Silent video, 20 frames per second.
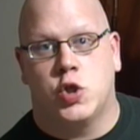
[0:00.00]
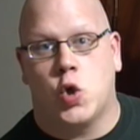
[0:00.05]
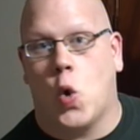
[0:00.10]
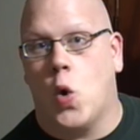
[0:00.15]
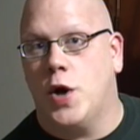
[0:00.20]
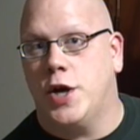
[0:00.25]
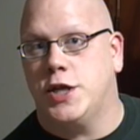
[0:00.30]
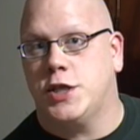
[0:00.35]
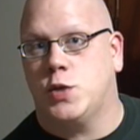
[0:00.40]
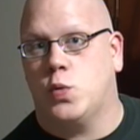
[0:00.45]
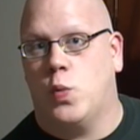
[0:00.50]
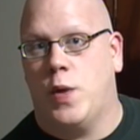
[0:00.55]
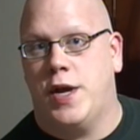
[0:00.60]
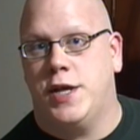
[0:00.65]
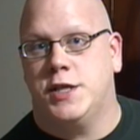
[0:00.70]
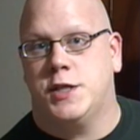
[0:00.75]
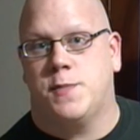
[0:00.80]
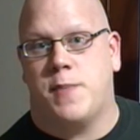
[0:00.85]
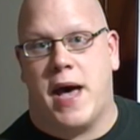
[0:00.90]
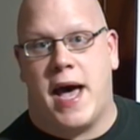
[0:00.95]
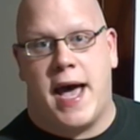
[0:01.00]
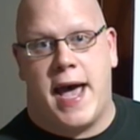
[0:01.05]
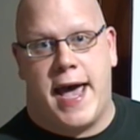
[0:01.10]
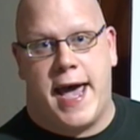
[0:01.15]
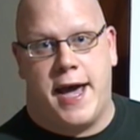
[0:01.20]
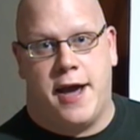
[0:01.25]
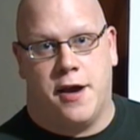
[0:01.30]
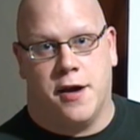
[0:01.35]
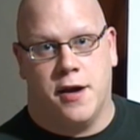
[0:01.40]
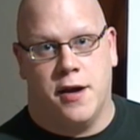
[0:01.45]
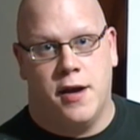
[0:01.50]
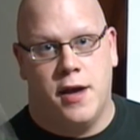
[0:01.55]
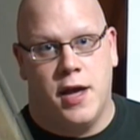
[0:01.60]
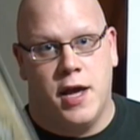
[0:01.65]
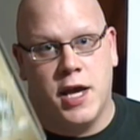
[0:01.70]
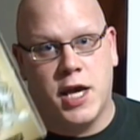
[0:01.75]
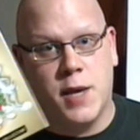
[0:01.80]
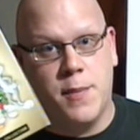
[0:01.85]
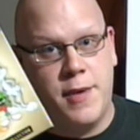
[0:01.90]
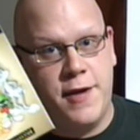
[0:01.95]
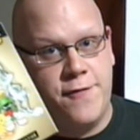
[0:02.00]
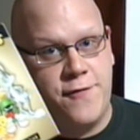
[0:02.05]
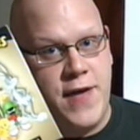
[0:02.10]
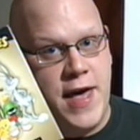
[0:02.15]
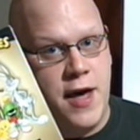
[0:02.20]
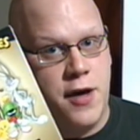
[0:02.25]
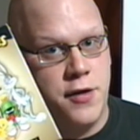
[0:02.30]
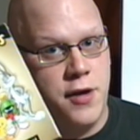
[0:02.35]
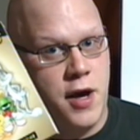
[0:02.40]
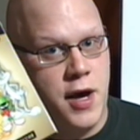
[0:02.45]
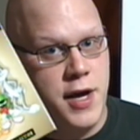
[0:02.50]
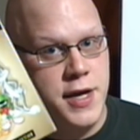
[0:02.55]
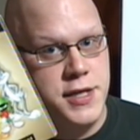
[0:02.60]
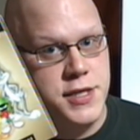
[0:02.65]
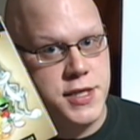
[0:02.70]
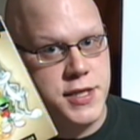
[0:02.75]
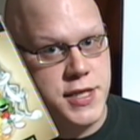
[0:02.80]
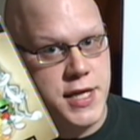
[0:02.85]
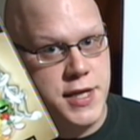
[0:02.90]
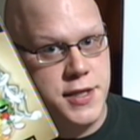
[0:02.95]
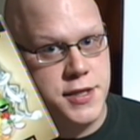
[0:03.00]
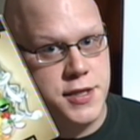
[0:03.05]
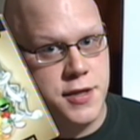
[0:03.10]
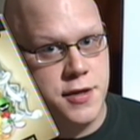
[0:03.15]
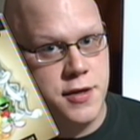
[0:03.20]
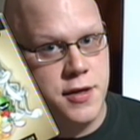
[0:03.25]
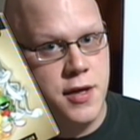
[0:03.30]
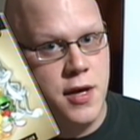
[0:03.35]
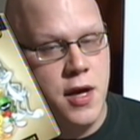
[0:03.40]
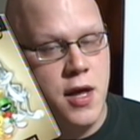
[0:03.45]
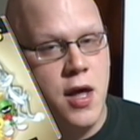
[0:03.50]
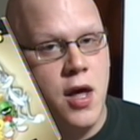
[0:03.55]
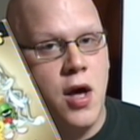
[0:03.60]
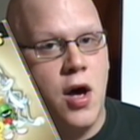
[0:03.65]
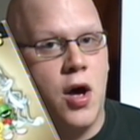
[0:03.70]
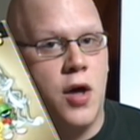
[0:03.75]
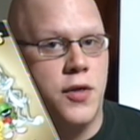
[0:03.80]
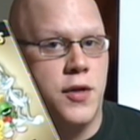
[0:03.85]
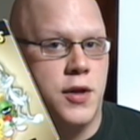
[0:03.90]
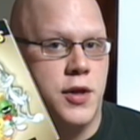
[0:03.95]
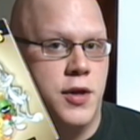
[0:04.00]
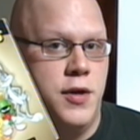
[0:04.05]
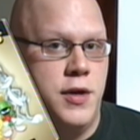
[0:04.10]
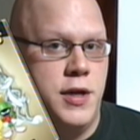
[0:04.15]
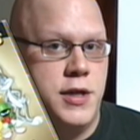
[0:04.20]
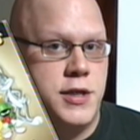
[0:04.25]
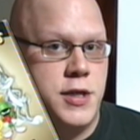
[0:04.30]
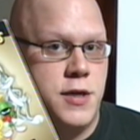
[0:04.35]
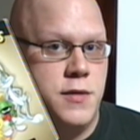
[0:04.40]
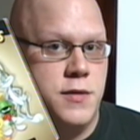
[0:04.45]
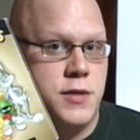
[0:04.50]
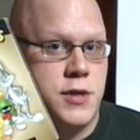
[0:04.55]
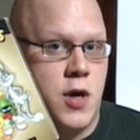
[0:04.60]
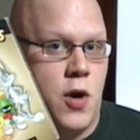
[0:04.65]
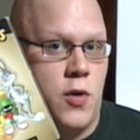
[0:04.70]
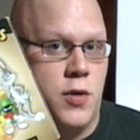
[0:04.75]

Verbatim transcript: Tortoise Wins by Hare can be found uncensored on the Looney Tunes